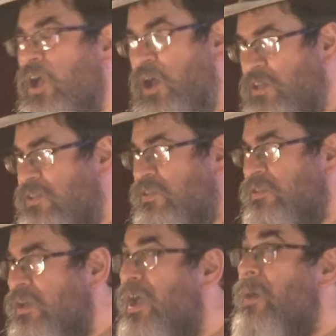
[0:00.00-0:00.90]
us
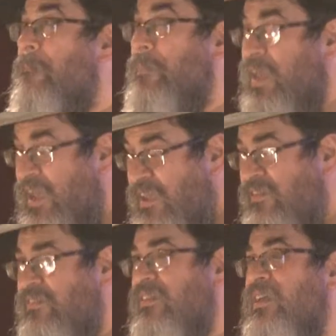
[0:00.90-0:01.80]

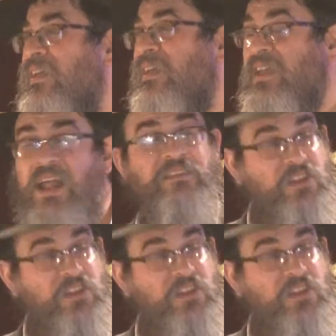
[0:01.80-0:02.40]
means it has a